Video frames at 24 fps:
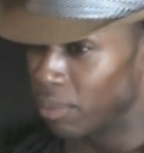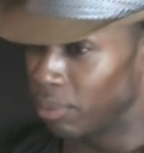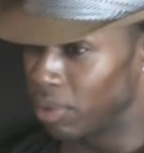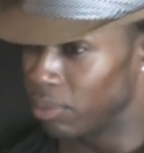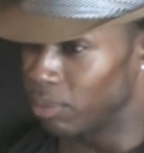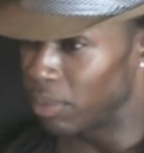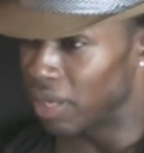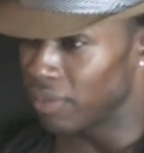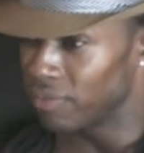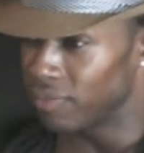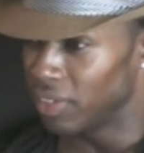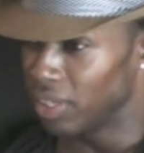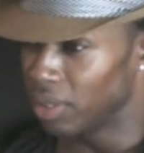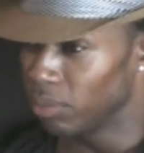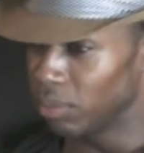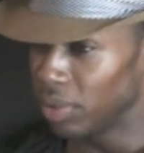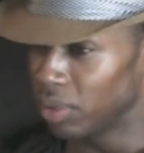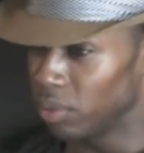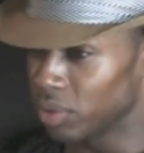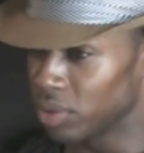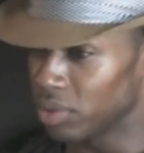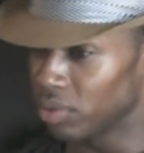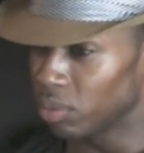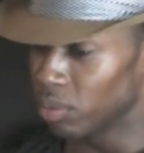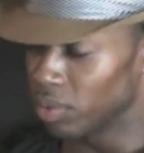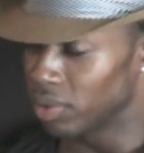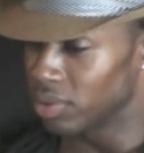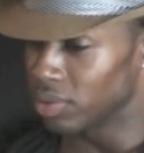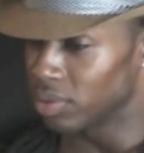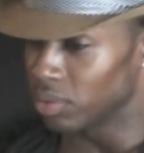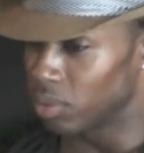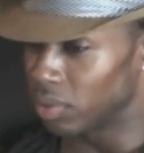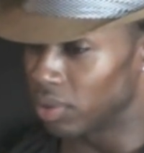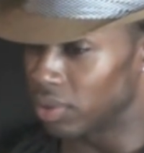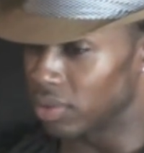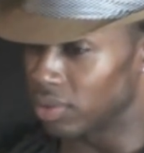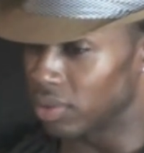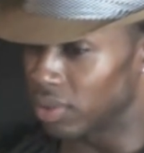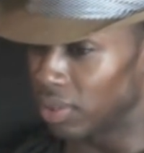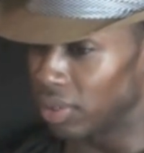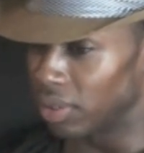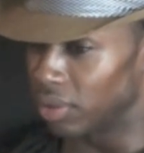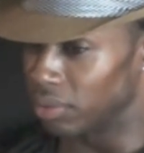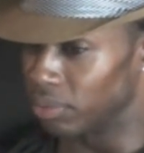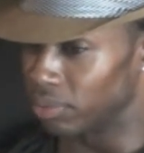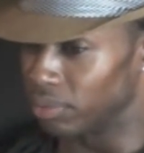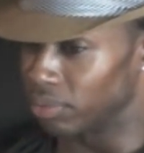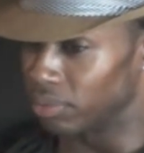but my family was was was
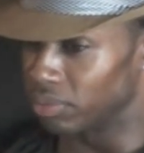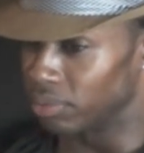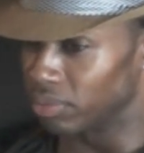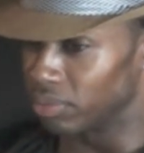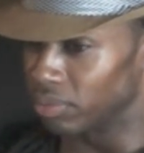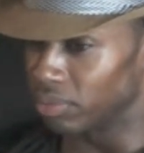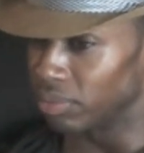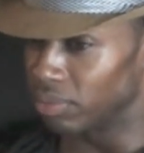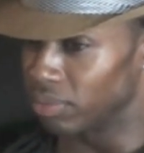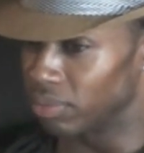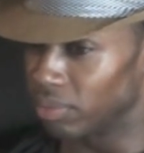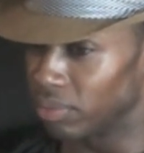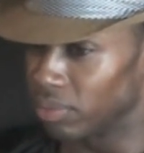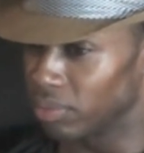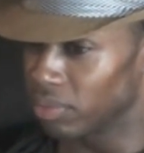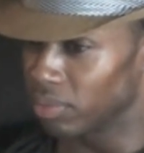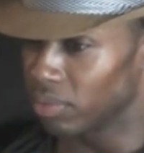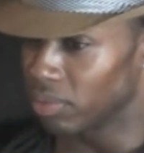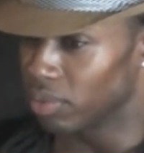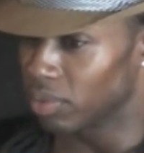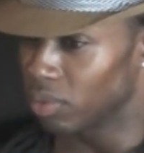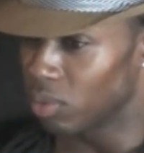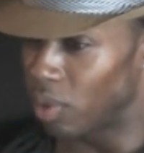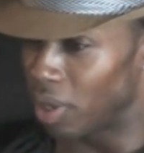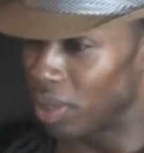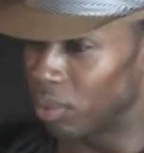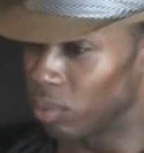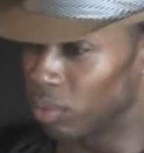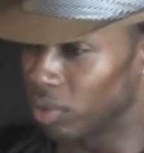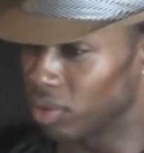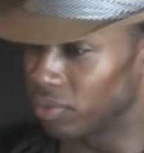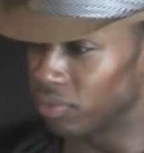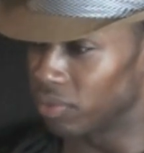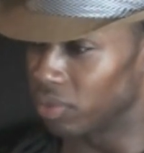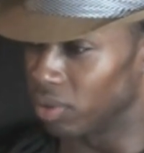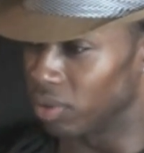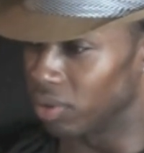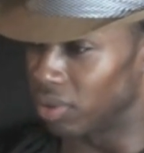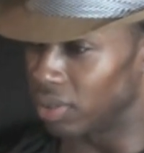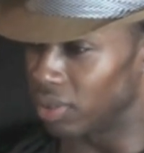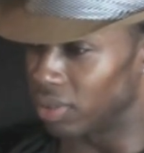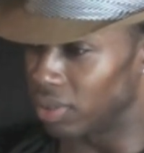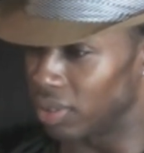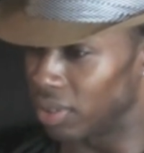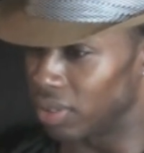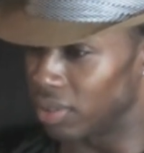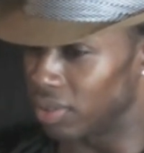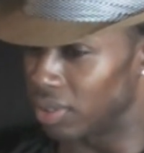um, quite wonderful
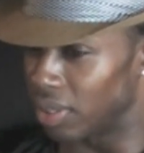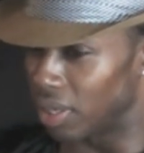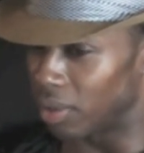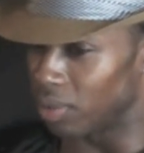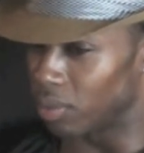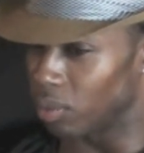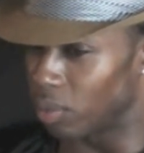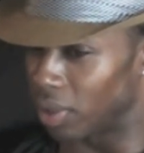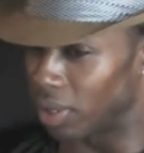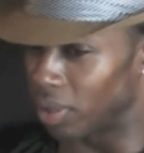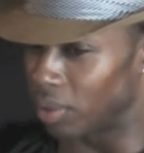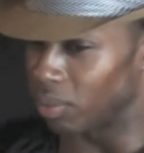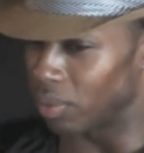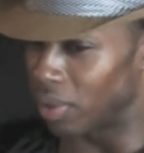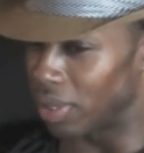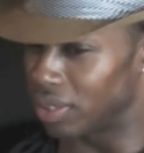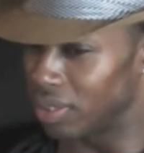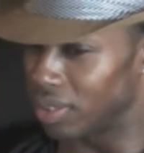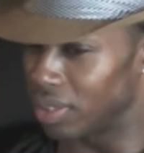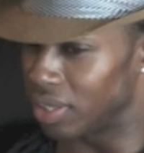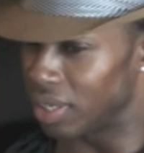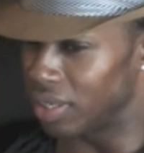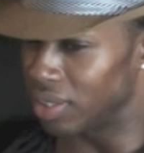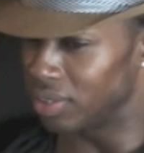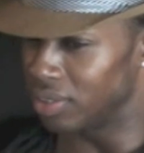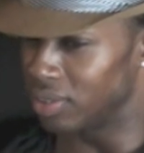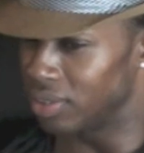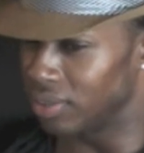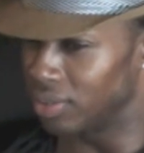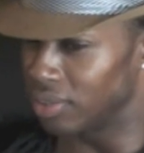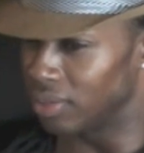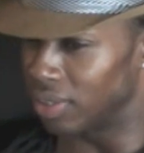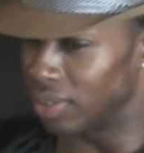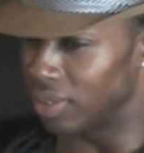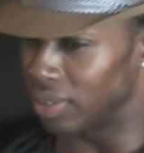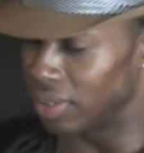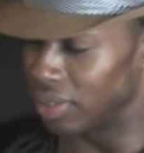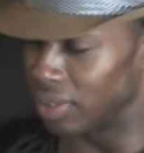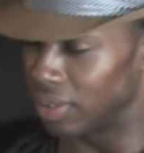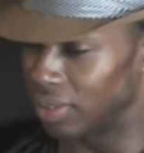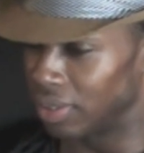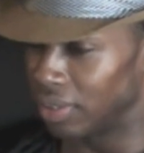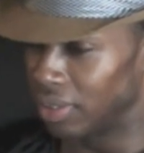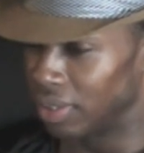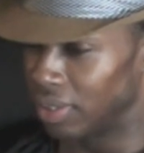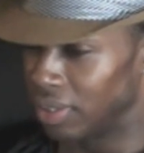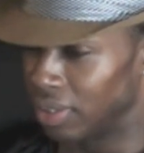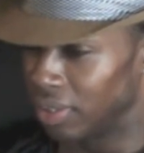in, in that way. But I didn't. I didn't
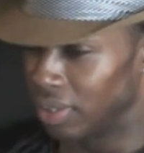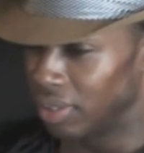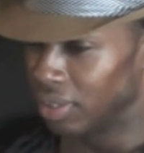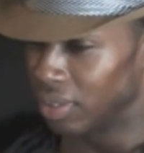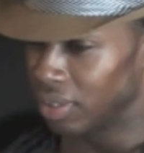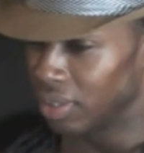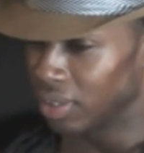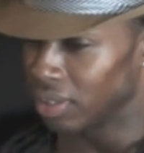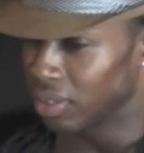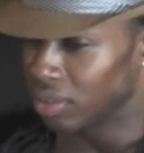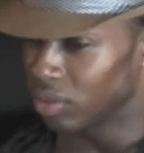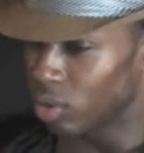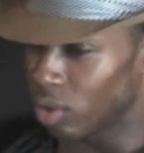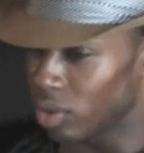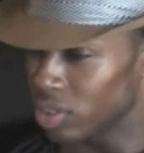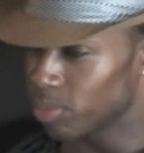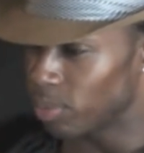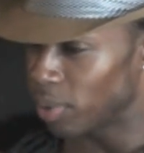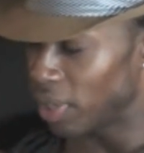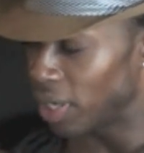cross